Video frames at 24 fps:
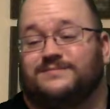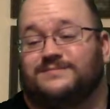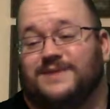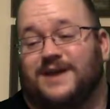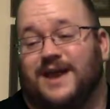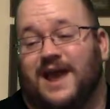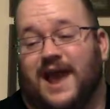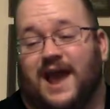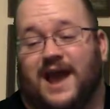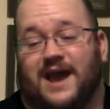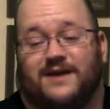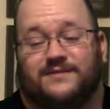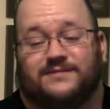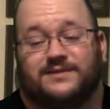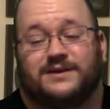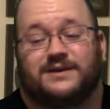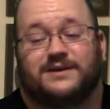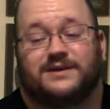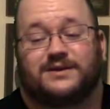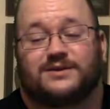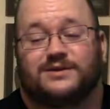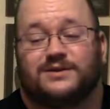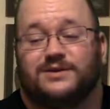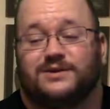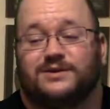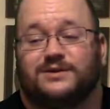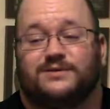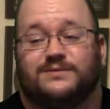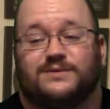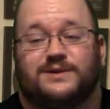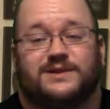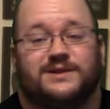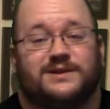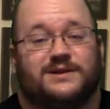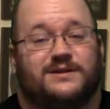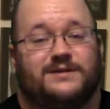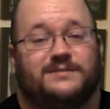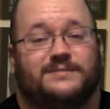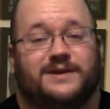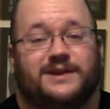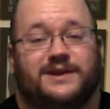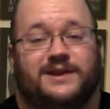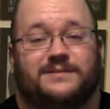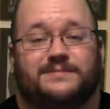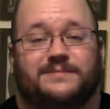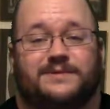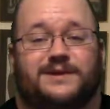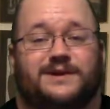having a clue what their
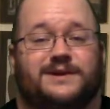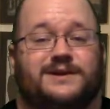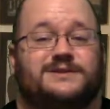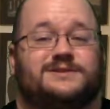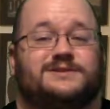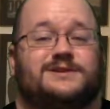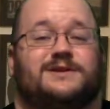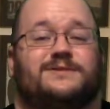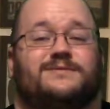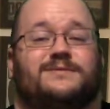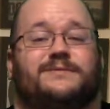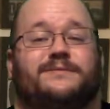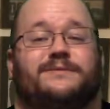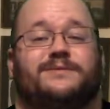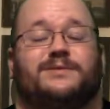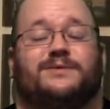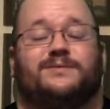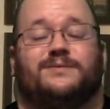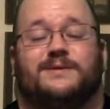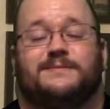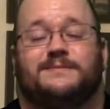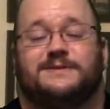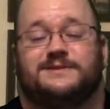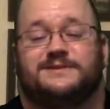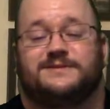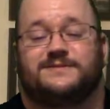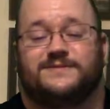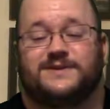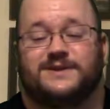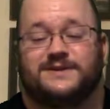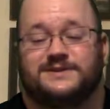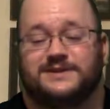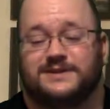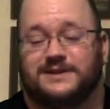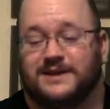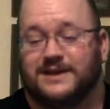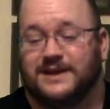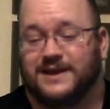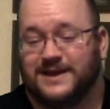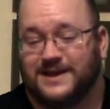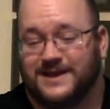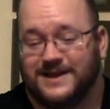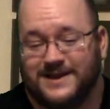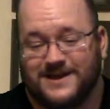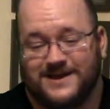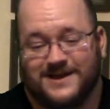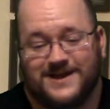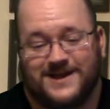immediate plans are with the women's division.
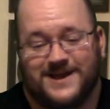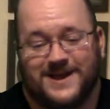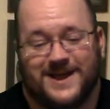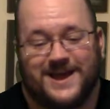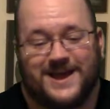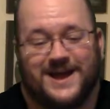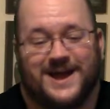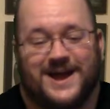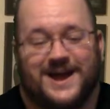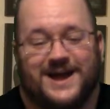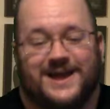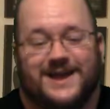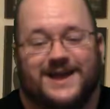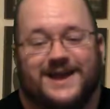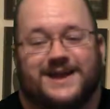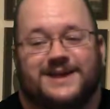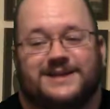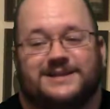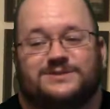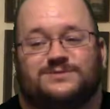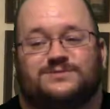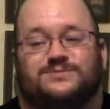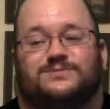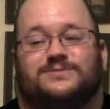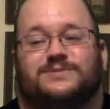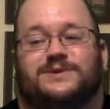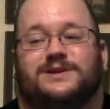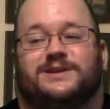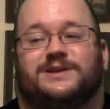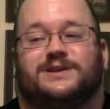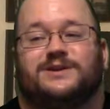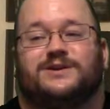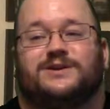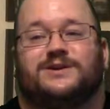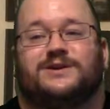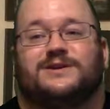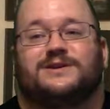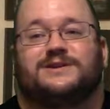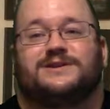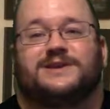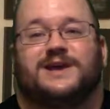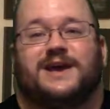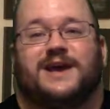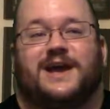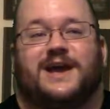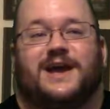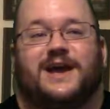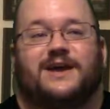It's really good to
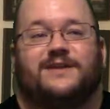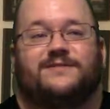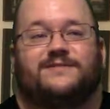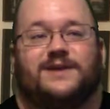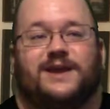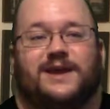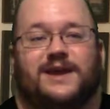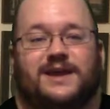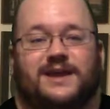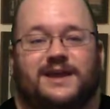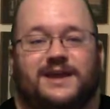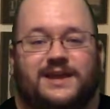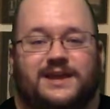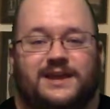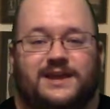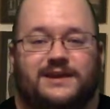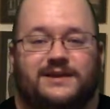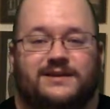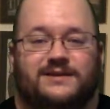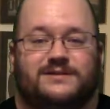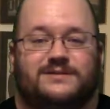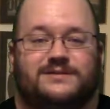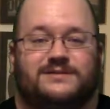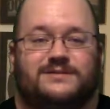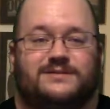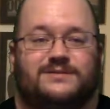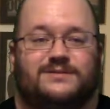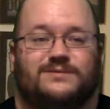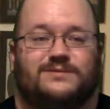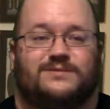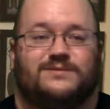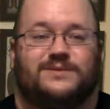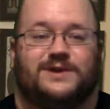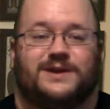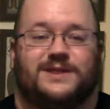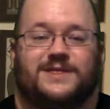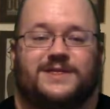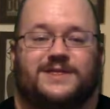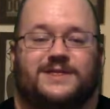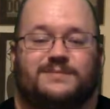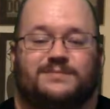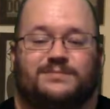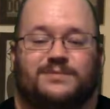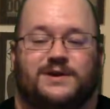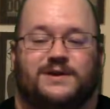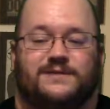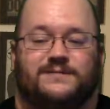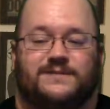have a heel with the
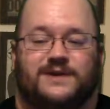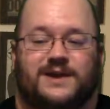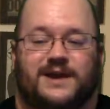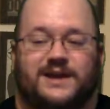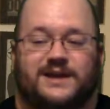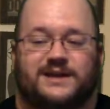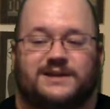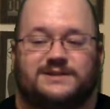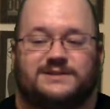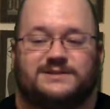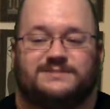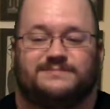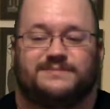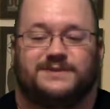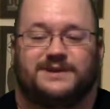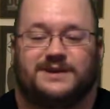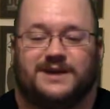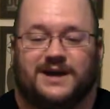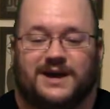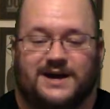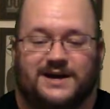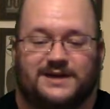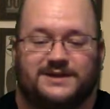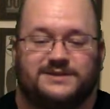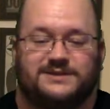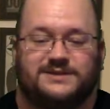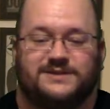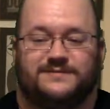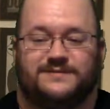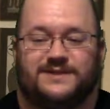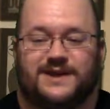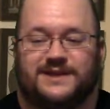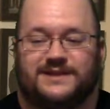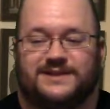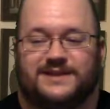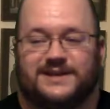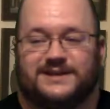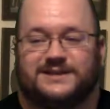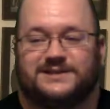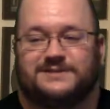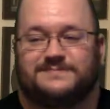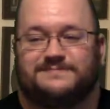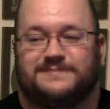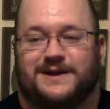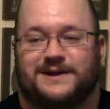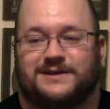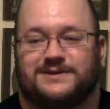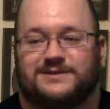briefcase because you've got that
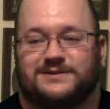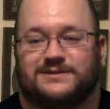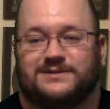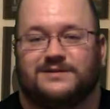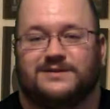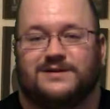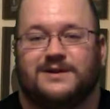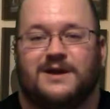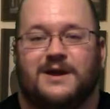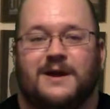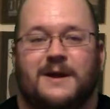Spectre,